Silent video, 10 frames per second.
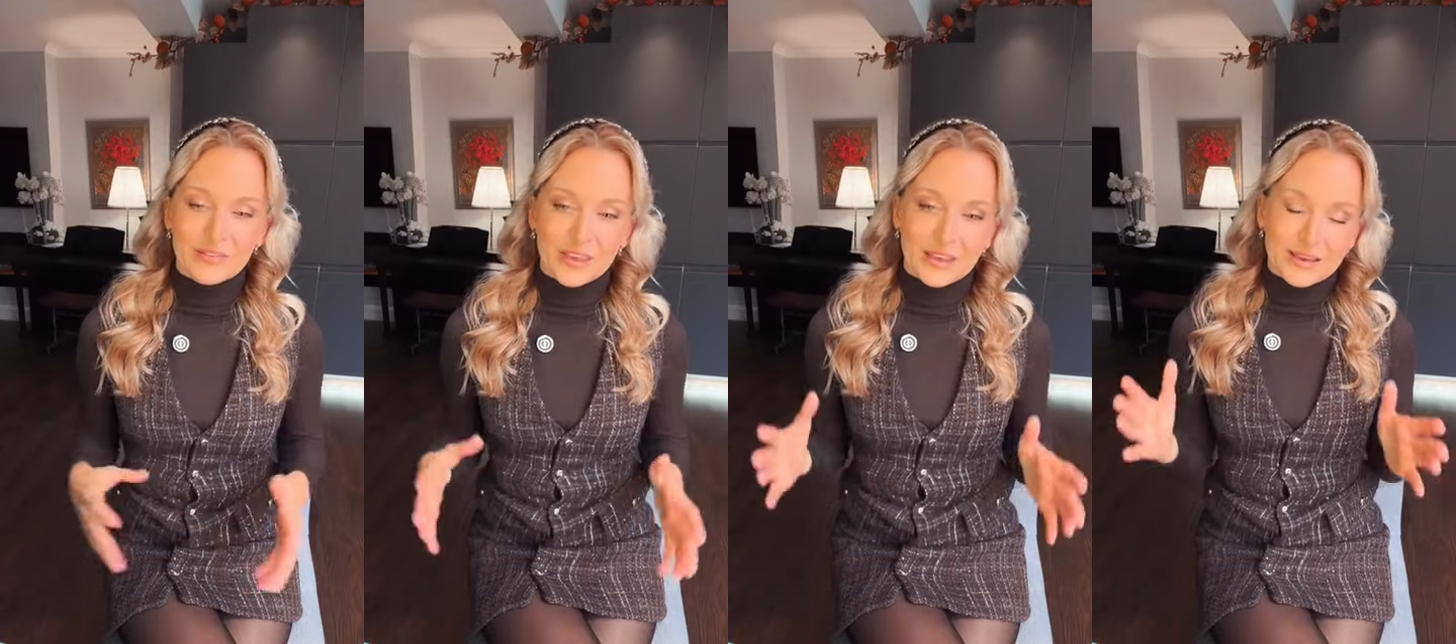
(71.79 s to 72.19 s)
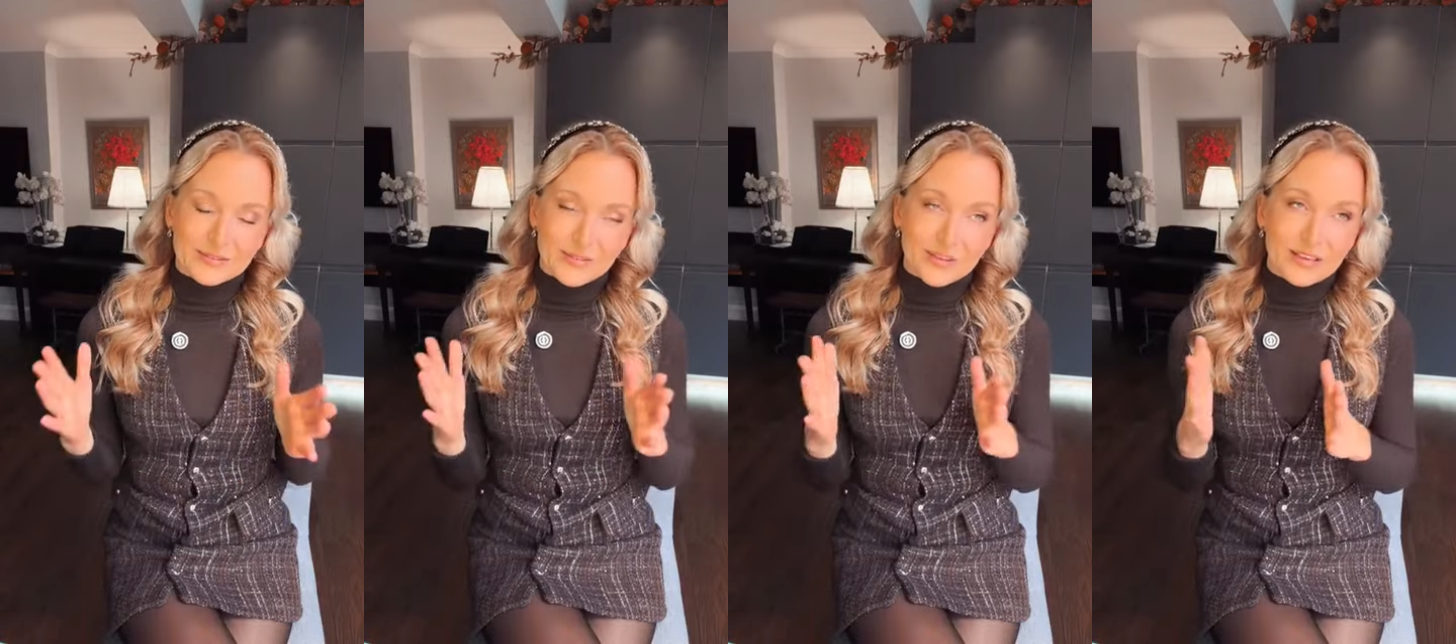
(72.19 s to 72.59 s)

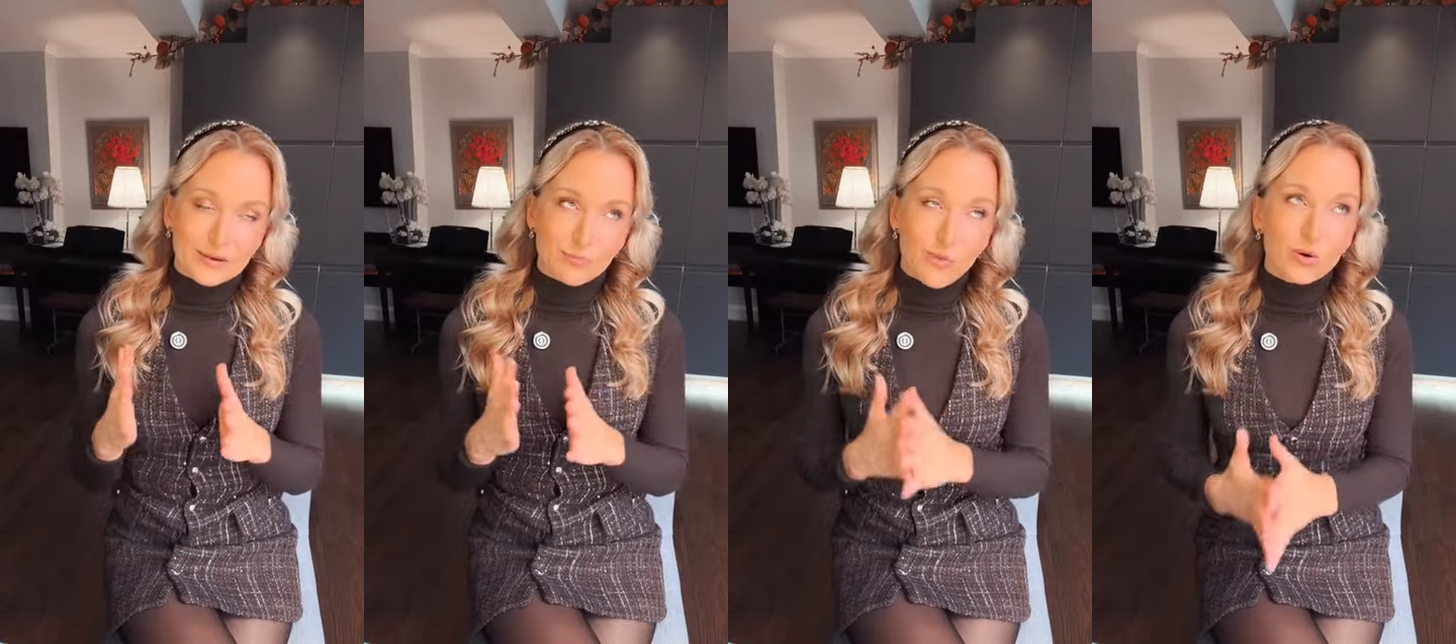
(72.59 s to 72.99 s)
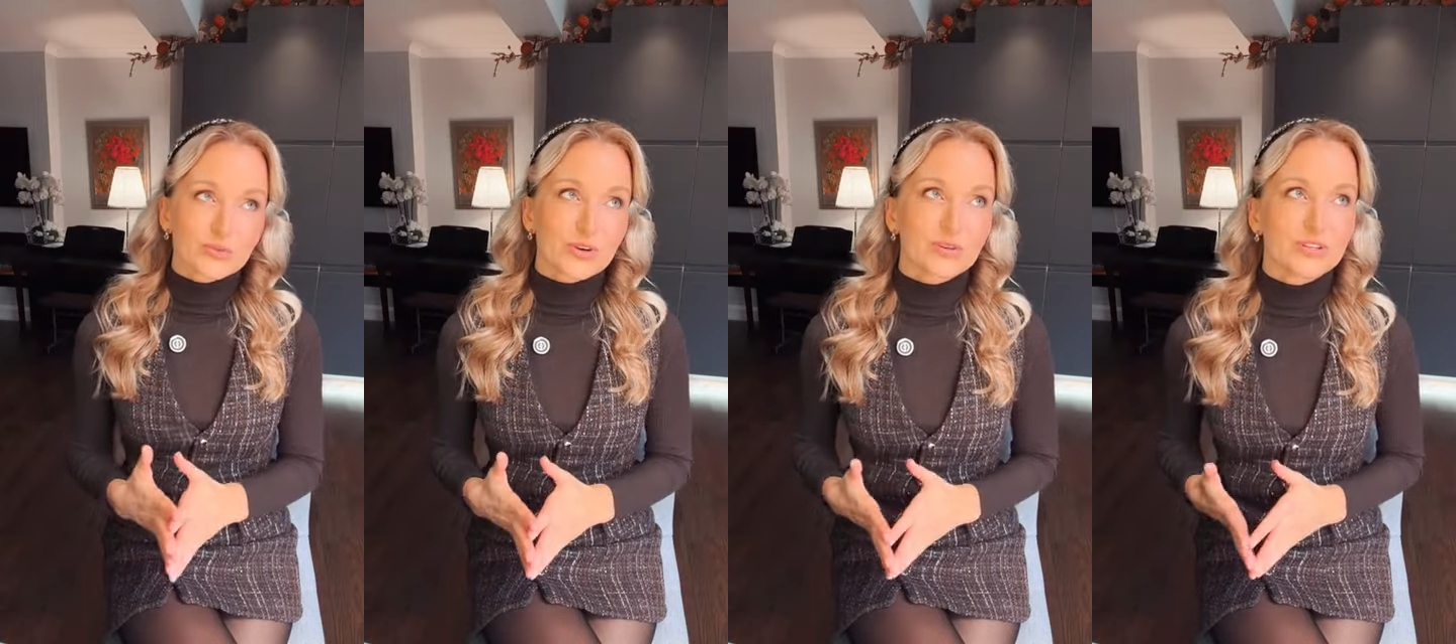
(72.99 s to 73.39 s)
The
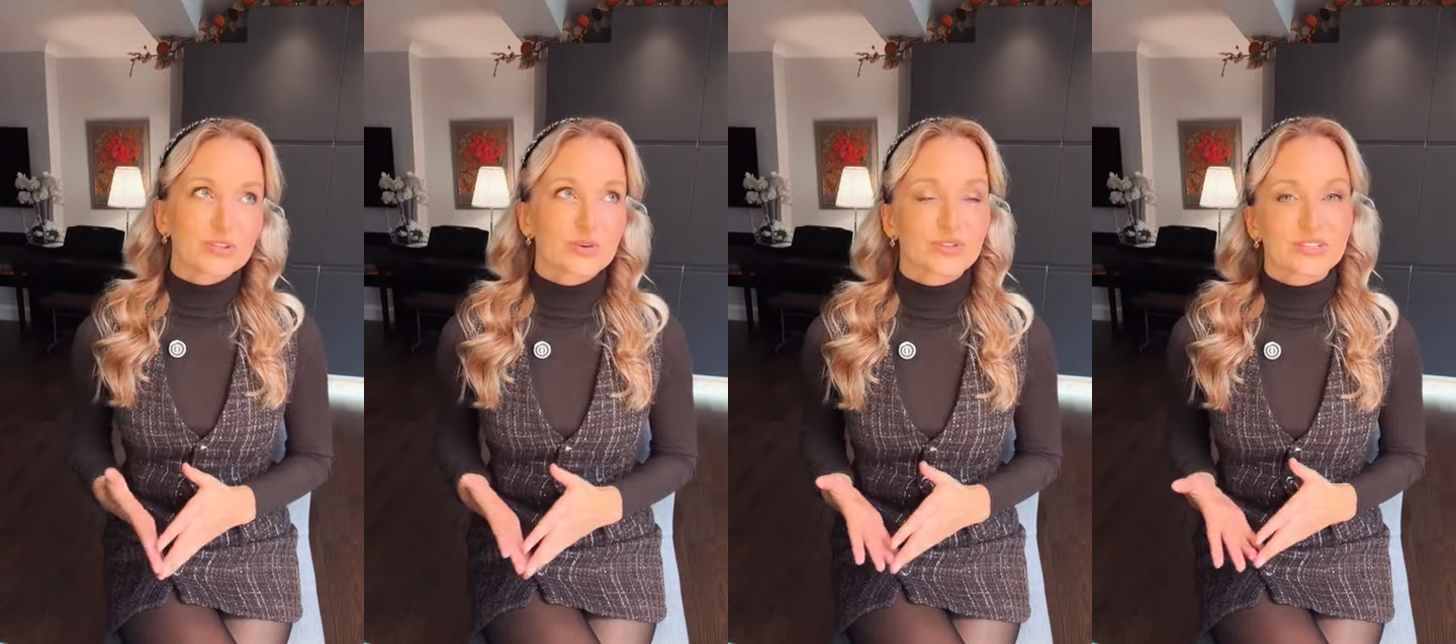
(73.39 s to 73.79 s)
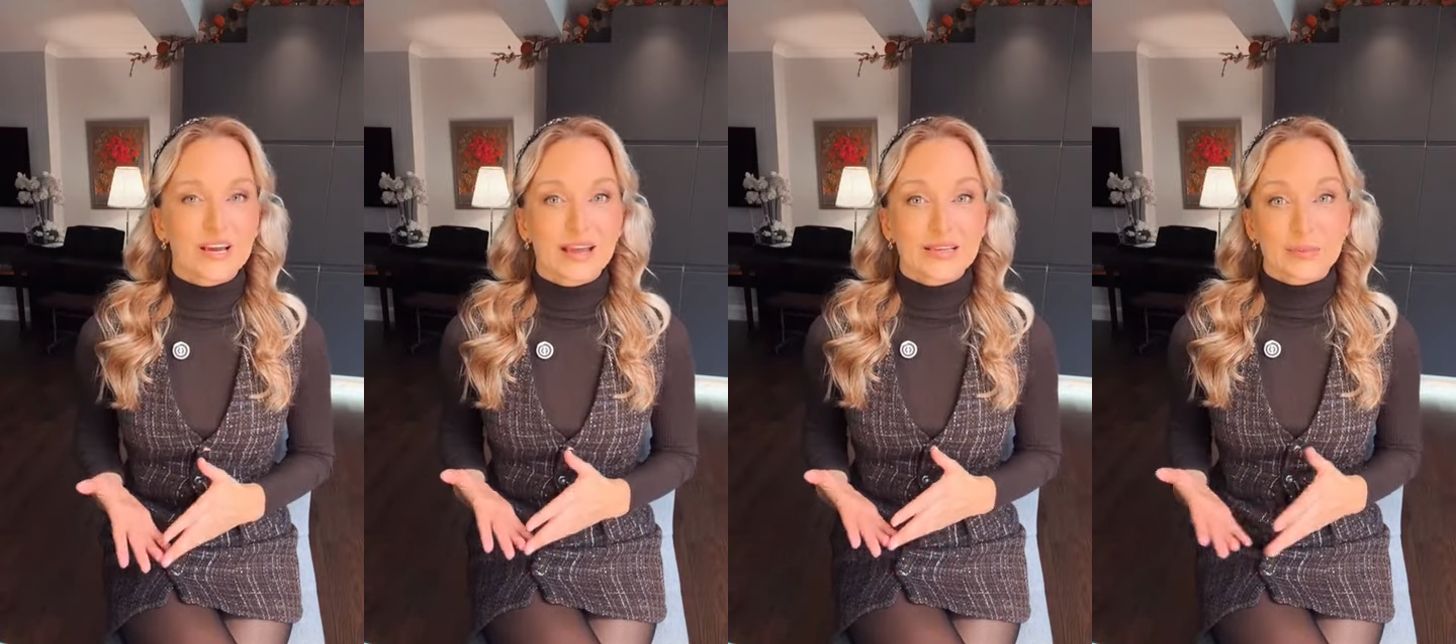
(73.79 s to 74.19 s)
mold we're going to talk
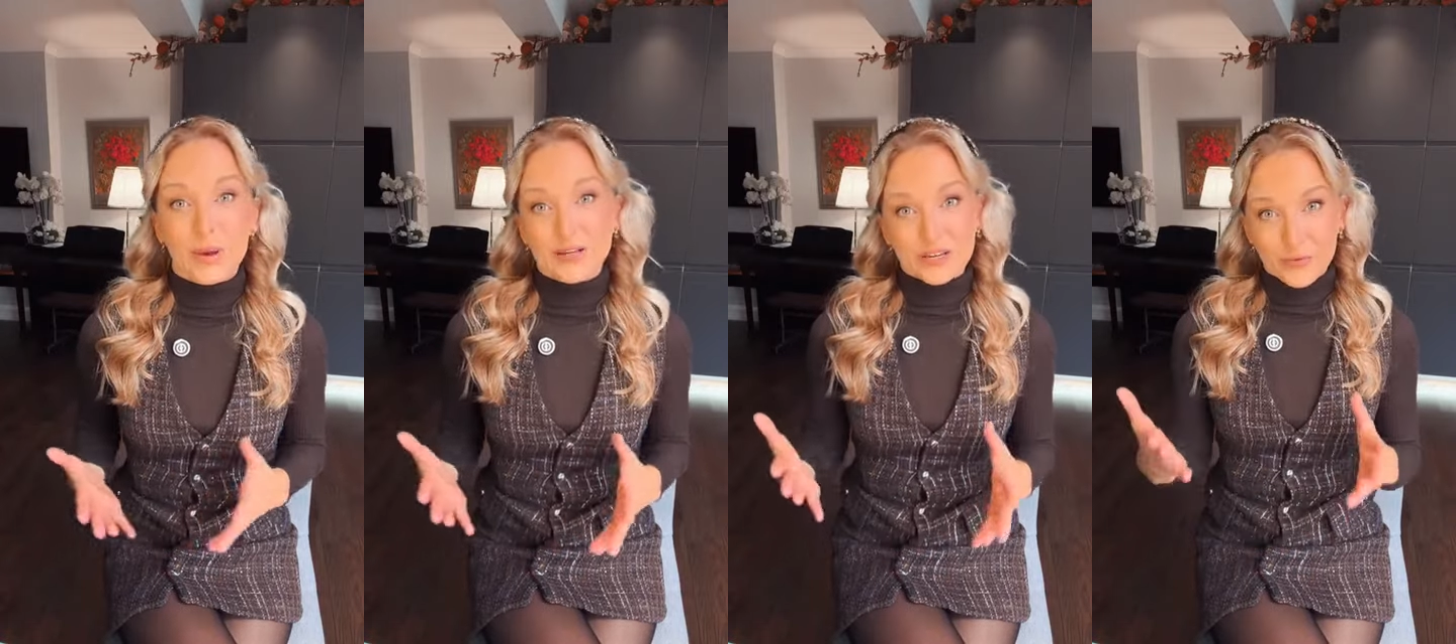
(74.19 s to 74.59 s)
today is about,